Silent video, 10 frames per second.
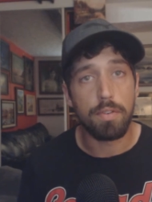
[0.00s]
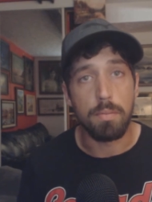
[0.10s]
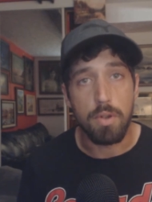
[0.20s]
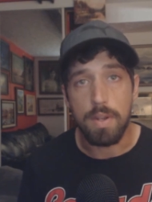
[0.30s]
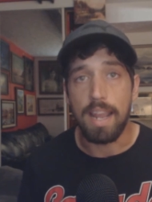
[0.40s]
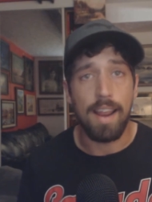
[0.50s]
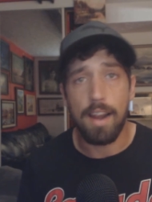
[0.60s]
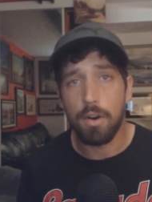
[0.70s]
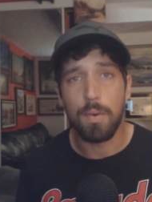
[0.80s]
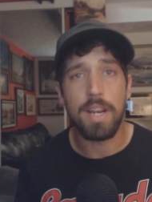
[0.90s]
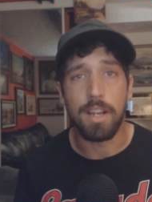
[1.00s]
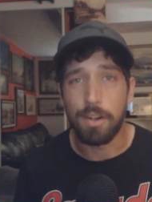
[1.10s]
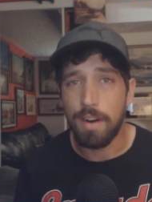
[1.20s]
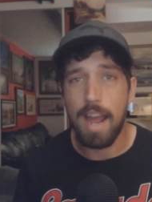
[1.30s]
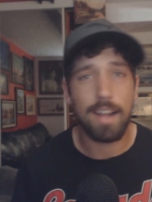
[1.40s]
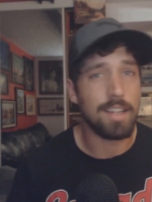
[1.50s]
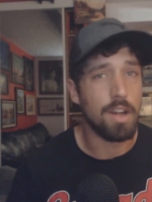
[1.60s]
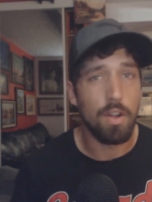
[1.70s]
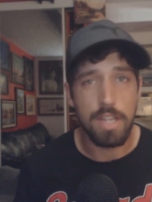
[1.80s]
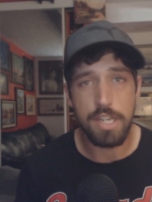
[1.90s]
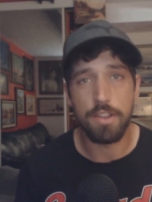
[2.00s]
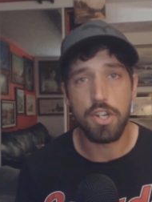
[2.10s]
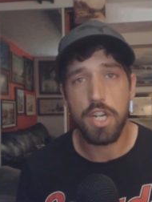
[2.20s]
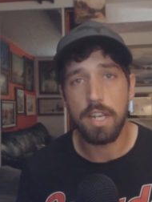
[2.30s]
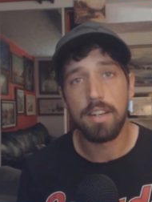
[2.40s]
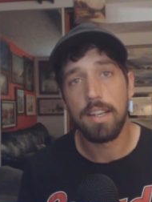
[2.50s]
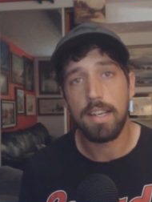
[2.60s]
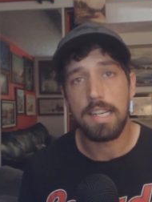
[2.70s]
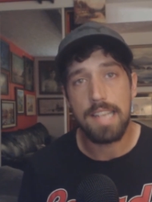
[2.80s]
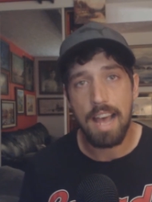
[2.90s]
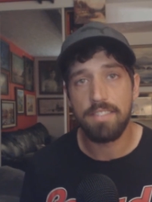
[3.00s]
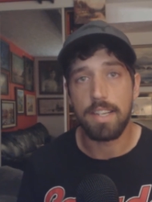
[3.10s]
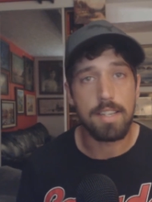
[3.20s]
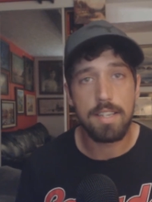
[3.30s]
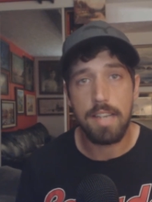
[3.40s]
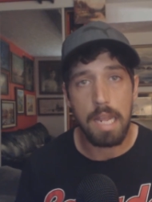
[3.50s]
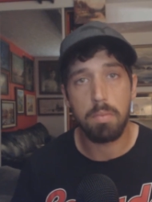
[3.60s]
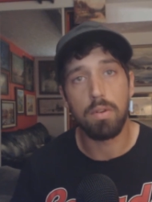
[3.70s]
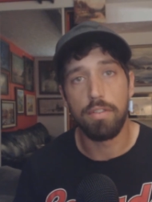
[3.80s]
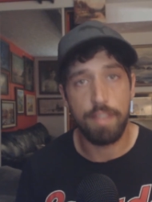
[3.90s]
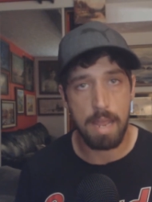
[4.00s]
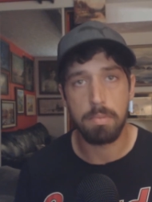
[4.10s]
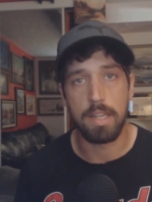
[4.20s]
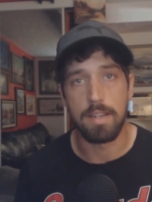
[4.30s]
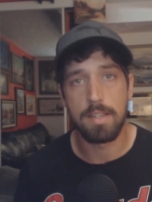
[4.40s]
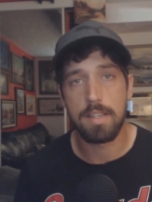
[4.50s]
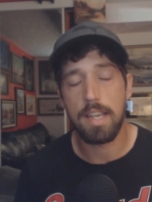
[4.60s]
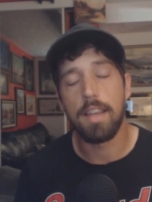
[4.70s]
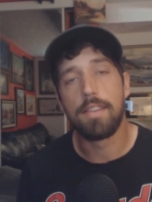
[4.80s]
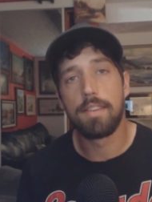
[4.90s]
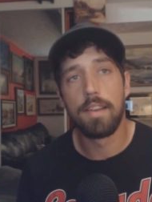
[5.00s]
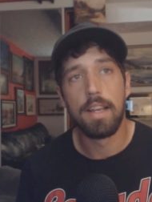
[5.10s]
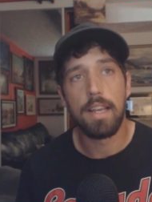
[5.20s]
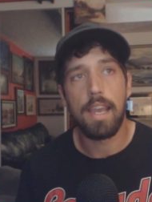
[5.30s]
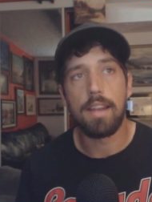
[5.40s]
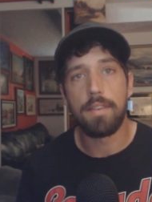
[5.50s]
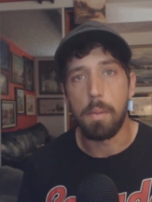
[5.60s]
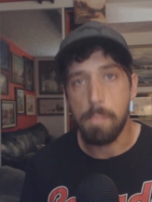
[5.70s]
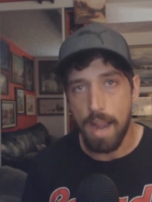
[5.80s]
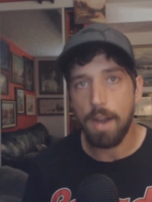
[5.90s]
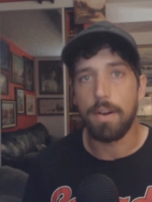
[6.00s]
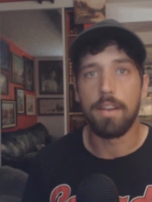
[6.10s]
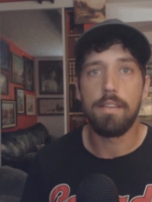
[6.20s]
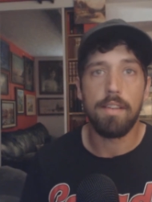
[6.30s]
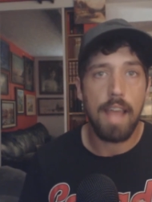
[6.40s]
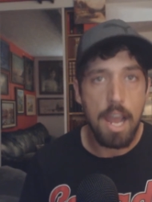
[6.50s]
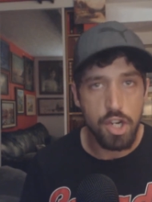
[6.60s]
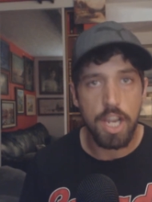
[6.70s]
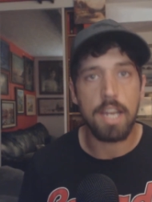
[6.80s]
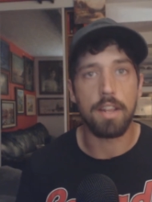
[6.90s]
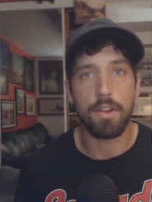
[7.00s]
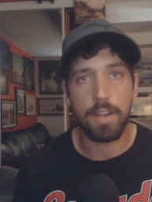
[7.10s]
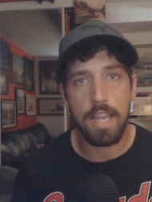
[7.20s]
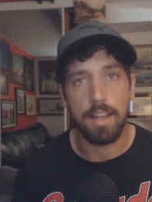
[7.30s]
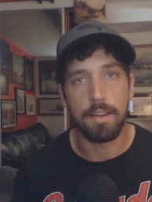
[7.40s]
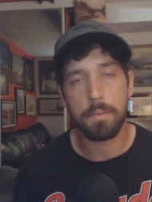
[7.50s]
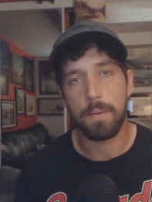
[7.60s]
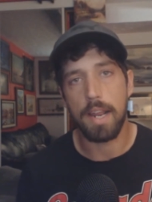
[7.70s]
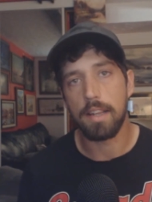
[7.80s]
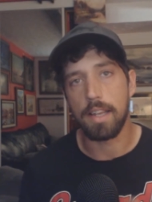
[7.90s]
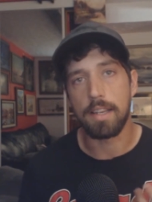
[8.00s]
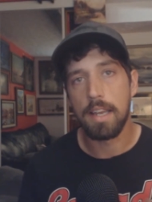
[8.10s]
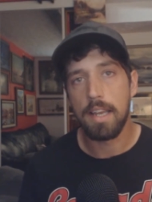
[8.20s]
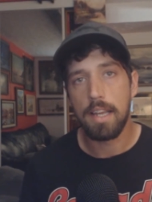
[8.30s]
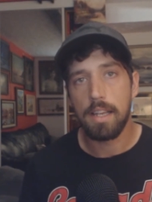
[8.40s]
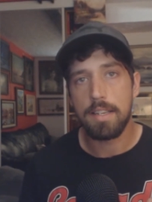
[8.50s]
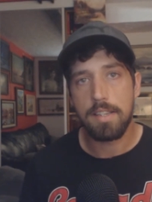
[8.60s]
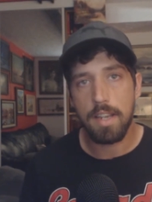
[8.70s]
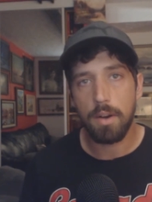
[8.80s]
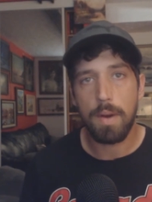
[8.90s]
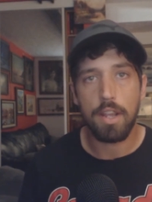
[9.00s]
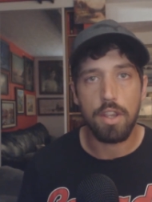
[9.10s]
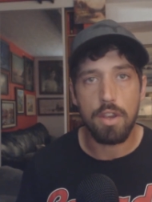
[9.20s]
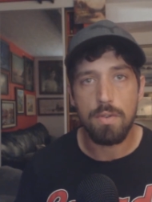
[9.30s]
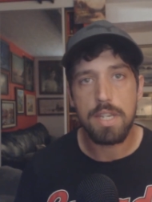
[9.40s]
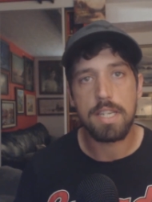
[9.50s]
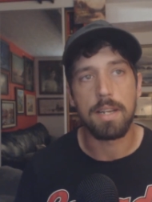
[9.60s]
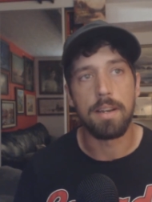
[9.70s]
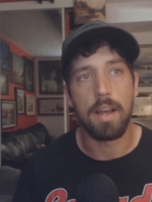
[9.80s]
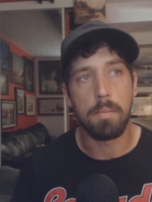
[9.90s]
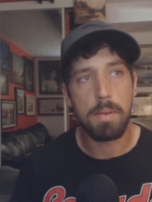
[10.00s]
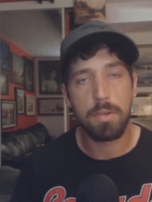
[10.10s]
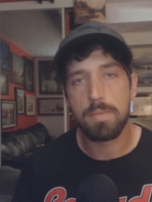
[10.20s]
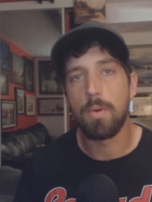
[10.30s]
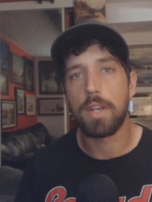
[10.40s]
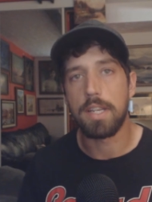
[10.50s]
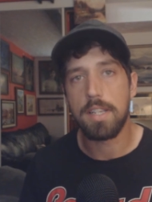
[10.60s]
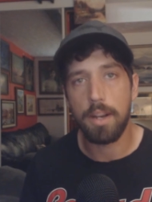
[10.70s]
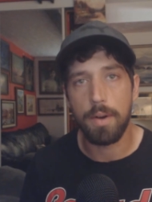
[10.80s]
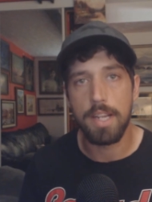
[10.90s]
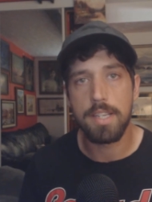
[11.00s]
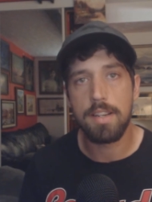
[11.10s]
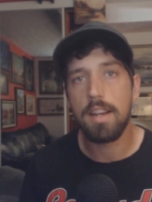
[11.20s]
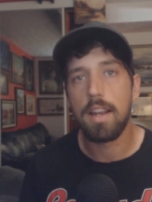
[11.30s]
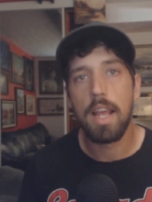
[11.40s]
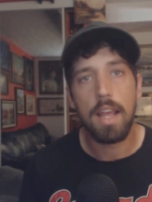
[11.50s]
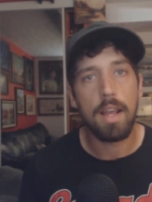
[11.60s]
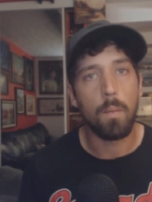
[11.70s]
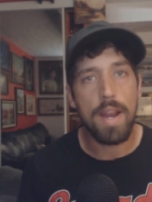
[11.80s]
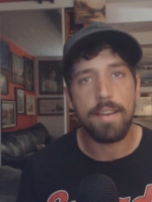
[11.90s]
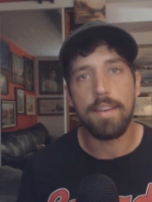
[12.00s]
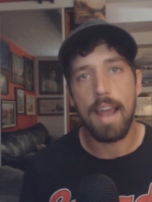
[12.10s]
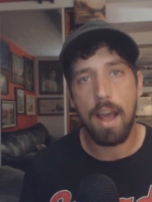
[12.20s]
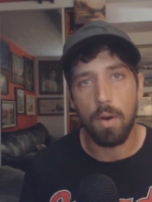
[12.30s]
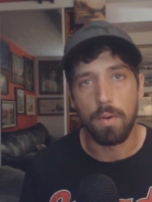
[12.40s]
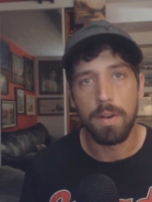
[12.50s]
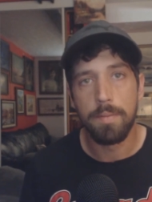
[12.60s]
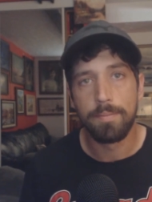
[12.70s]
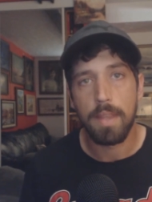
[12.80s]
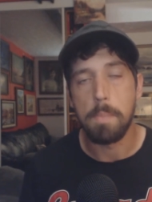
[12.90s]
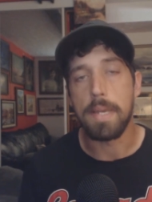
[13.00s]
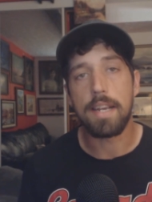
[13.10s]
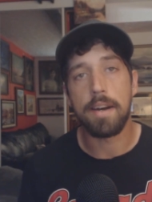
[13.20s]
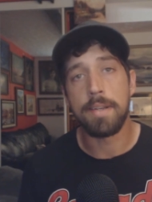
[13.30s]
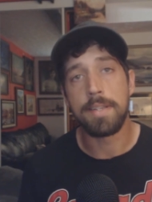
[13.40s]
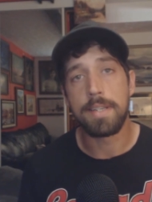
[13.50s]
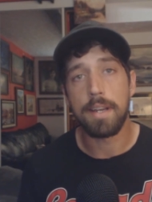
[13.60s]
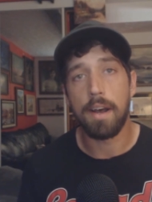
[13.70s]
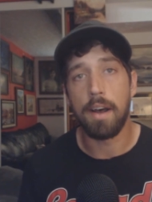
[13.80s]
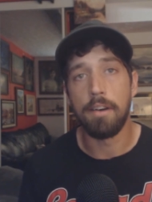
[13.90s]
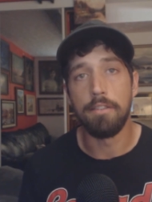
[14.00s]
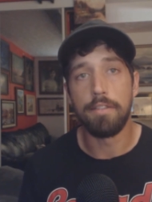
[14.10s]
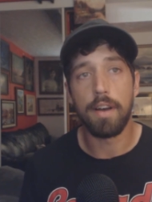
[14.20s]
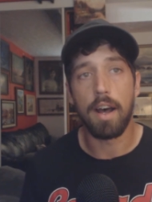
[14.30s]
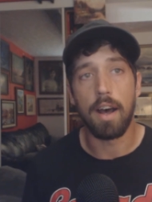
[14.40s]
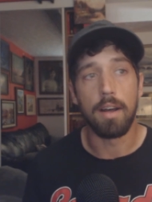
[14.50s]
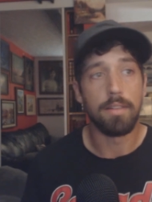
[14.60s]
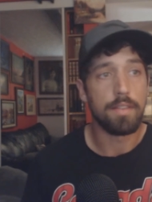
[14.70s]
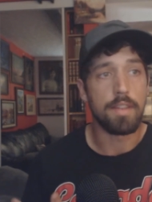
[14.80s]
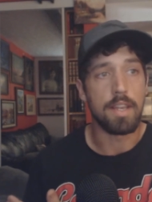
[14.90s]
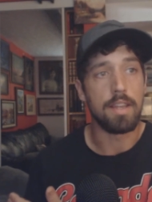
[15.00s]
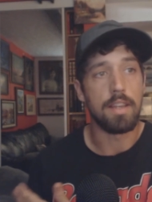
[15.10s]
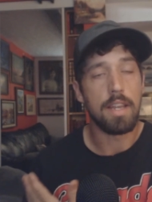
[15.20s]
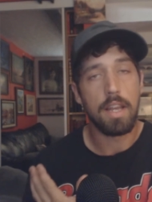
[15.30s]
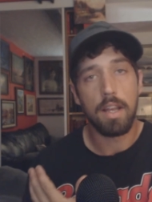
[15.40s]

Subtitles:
from doing heroin and crack and all this other shit is having stable families. It's the parent educating their kid, right? Like, cigarette use and people smoking cigarettes went down because of the